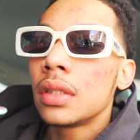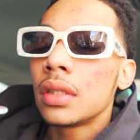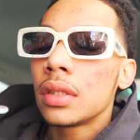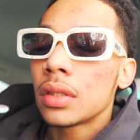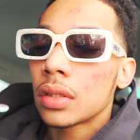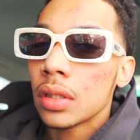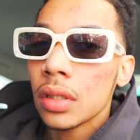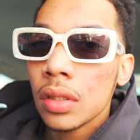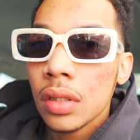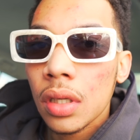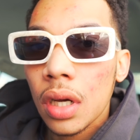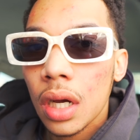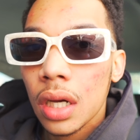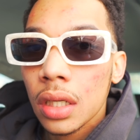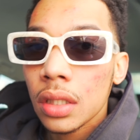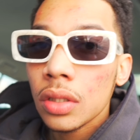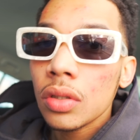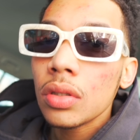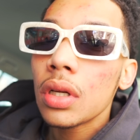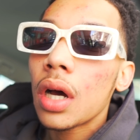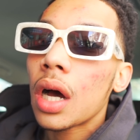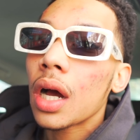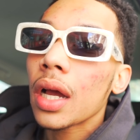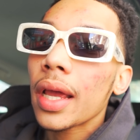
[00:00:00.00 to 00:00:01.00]
So you lot, are,
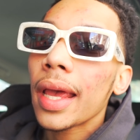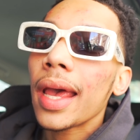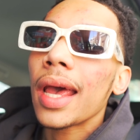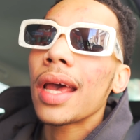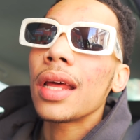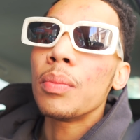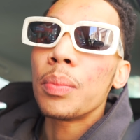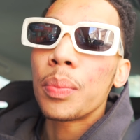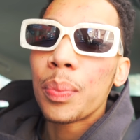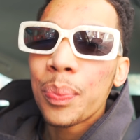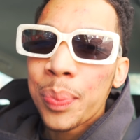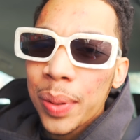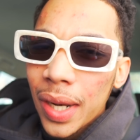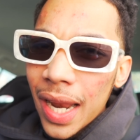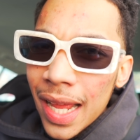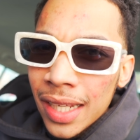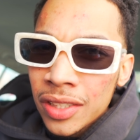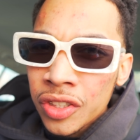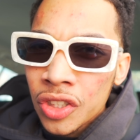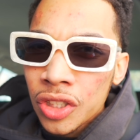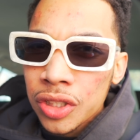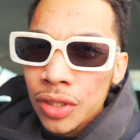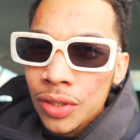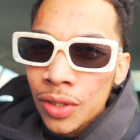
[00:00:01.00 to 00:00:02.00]
you lot are getting
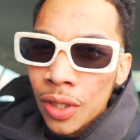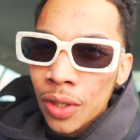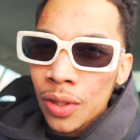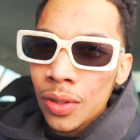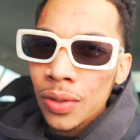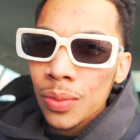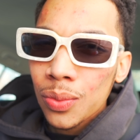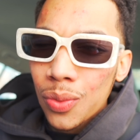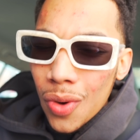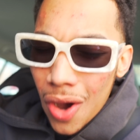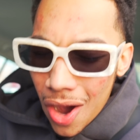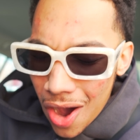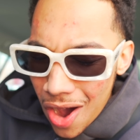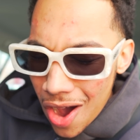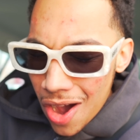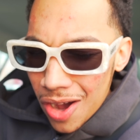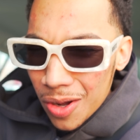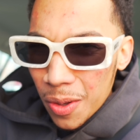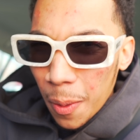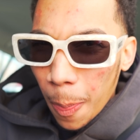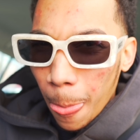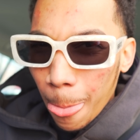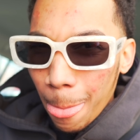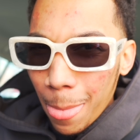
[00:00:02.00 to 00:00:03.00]
blessed, you know? What?
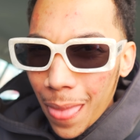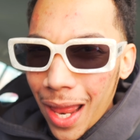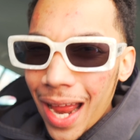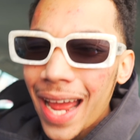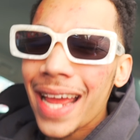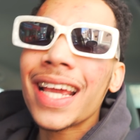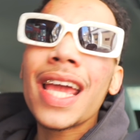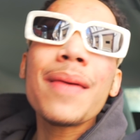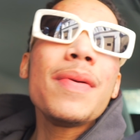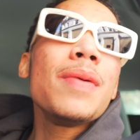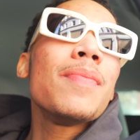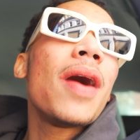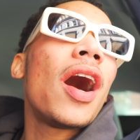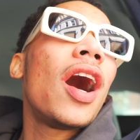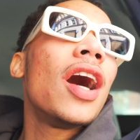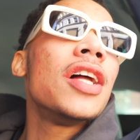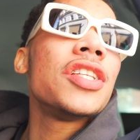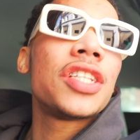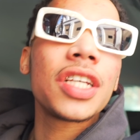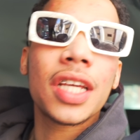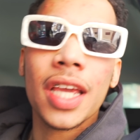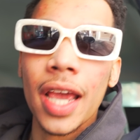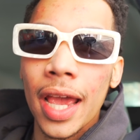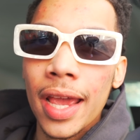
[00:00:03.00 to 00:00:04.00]
Hey, give me my
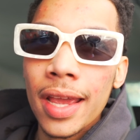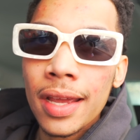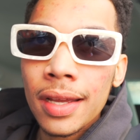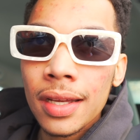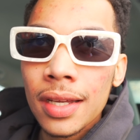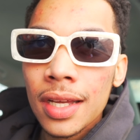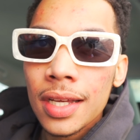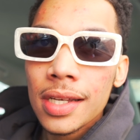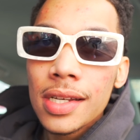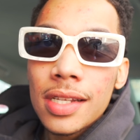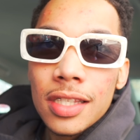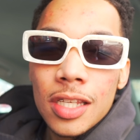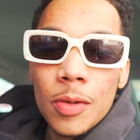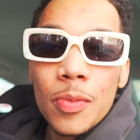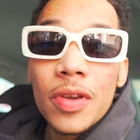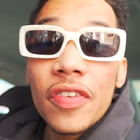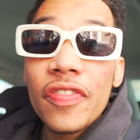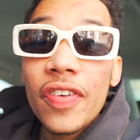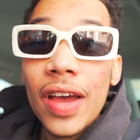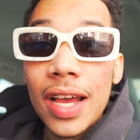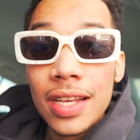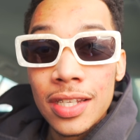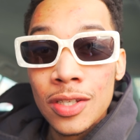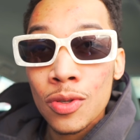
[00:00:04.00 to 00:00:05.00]
100k. To be
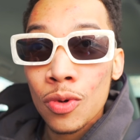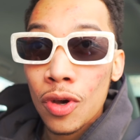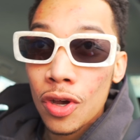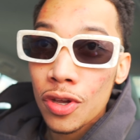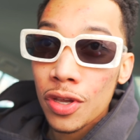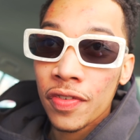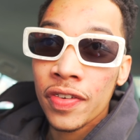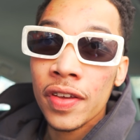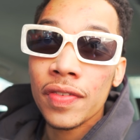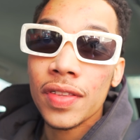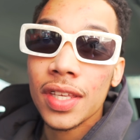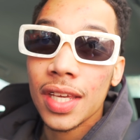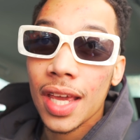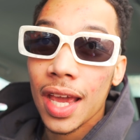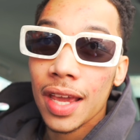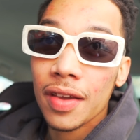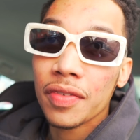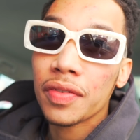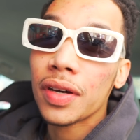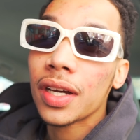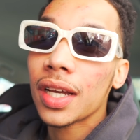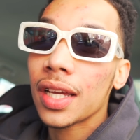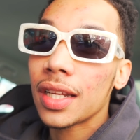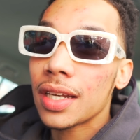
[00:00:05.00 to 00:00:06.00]
fair, I still owe you
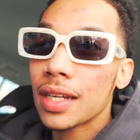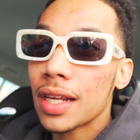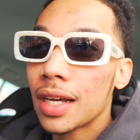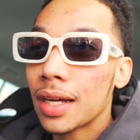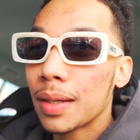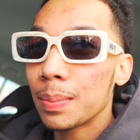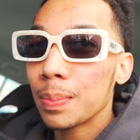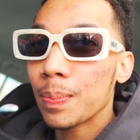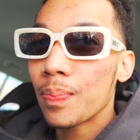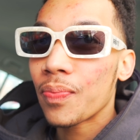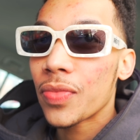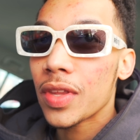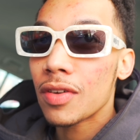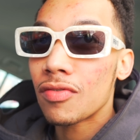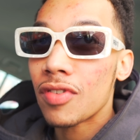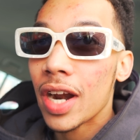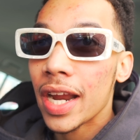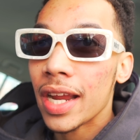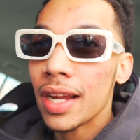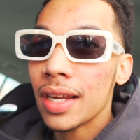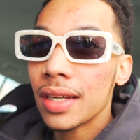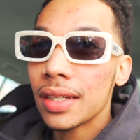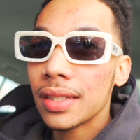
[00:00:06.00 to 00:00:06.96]
50k fucking um, Ray.